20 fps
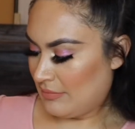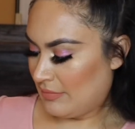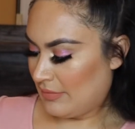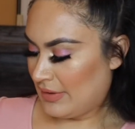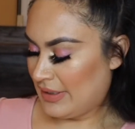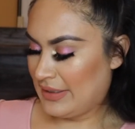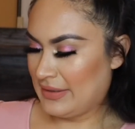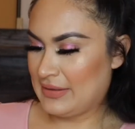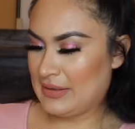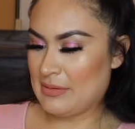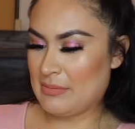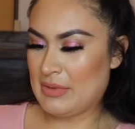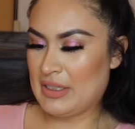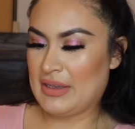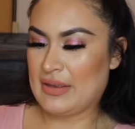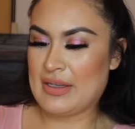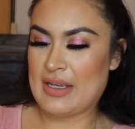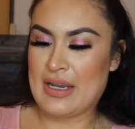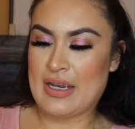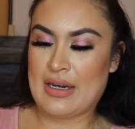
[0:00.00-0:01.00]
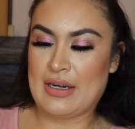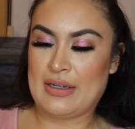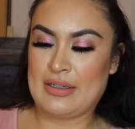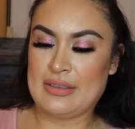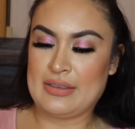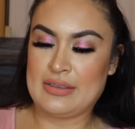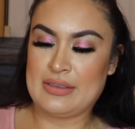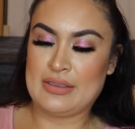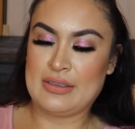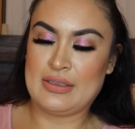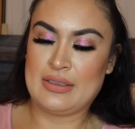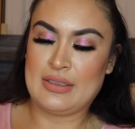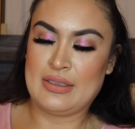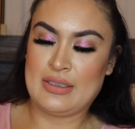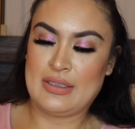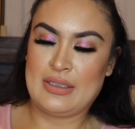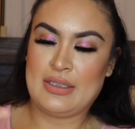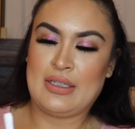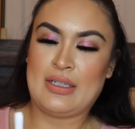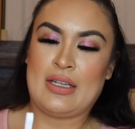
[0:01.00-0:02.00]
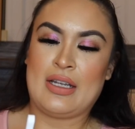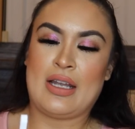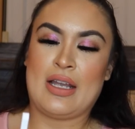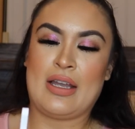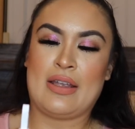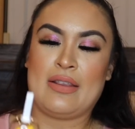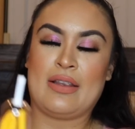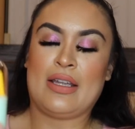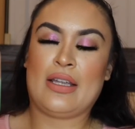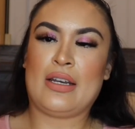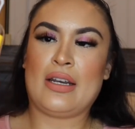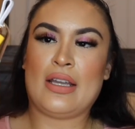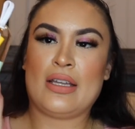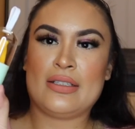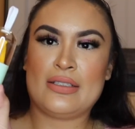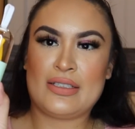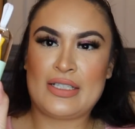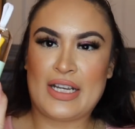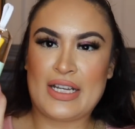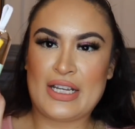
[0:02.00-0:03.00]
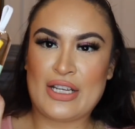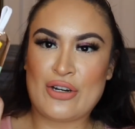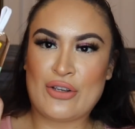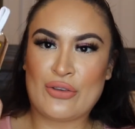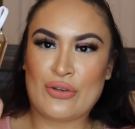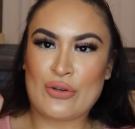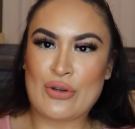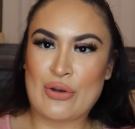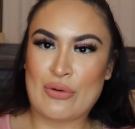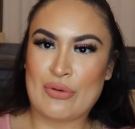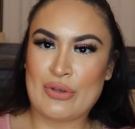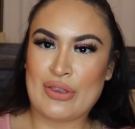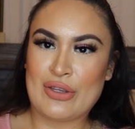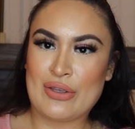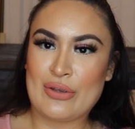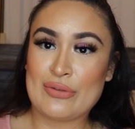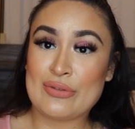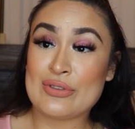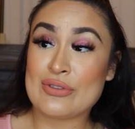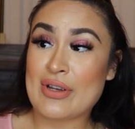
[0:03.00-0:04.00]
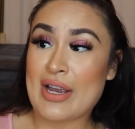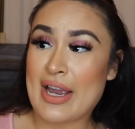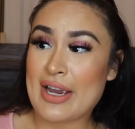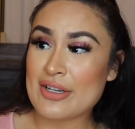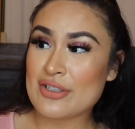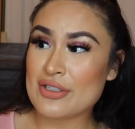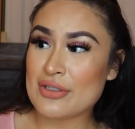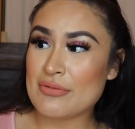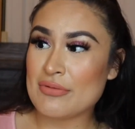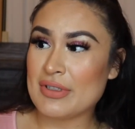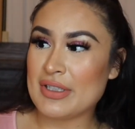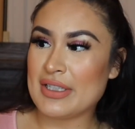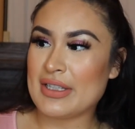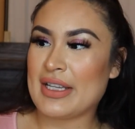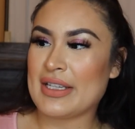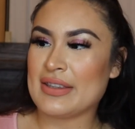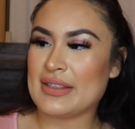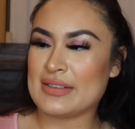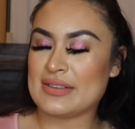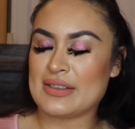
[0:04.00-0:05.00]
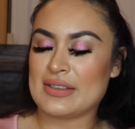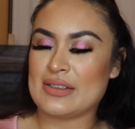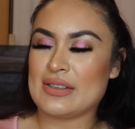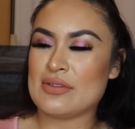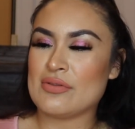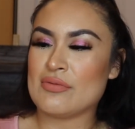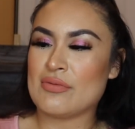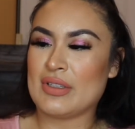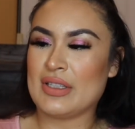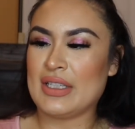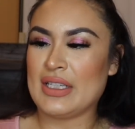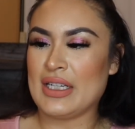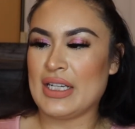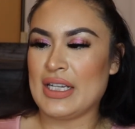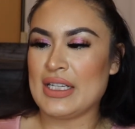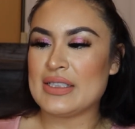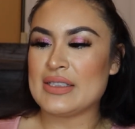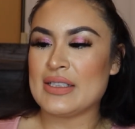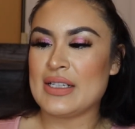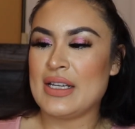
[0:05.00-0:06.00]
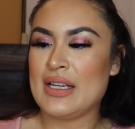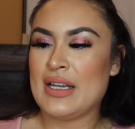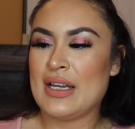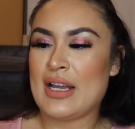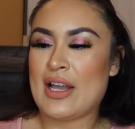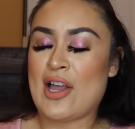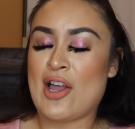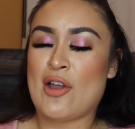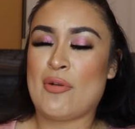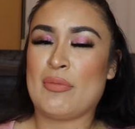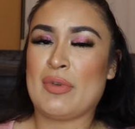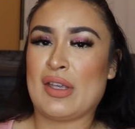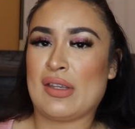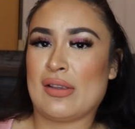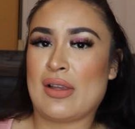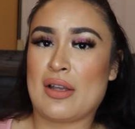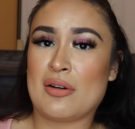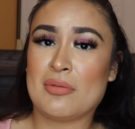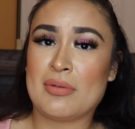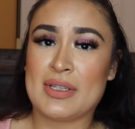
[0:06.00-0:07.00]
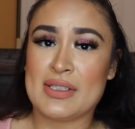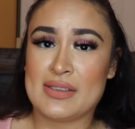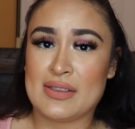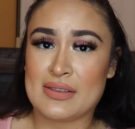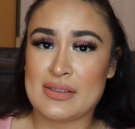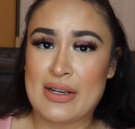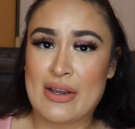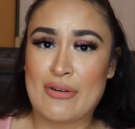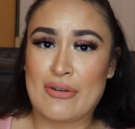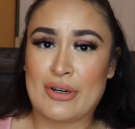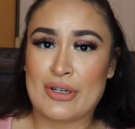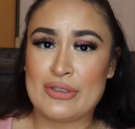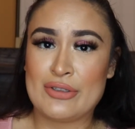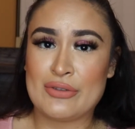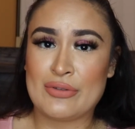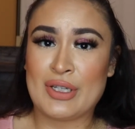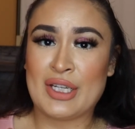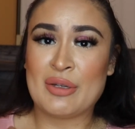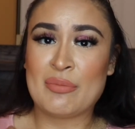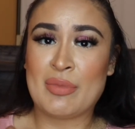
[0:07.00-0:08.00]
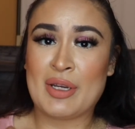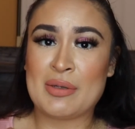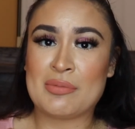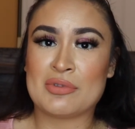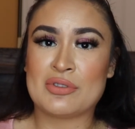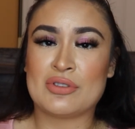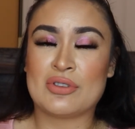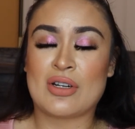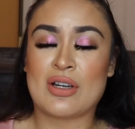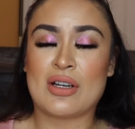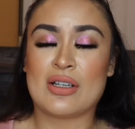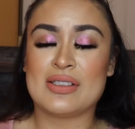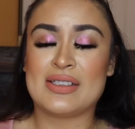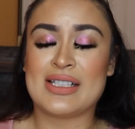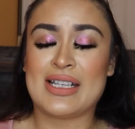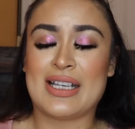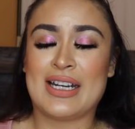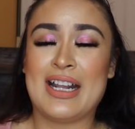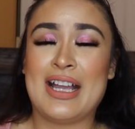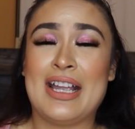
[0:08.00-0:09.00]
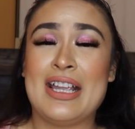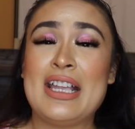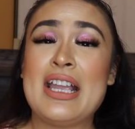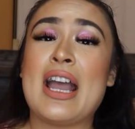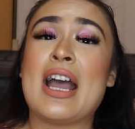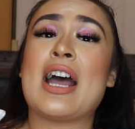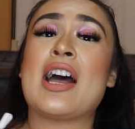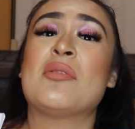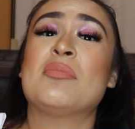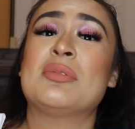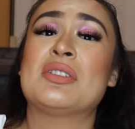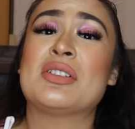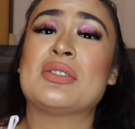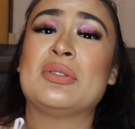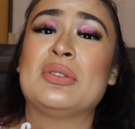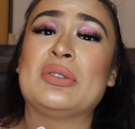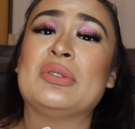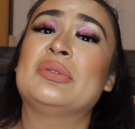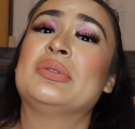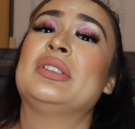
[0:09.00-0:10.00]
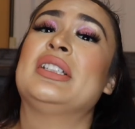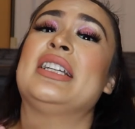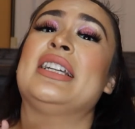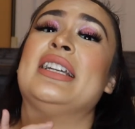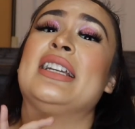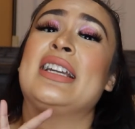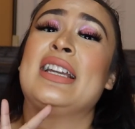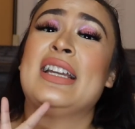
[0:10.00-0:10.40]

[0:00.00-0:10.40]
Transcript: place them in there, and then take it on the go with you. So I actually really like this. This is really neat. A lot of places now are doing paper straws, and I absolutely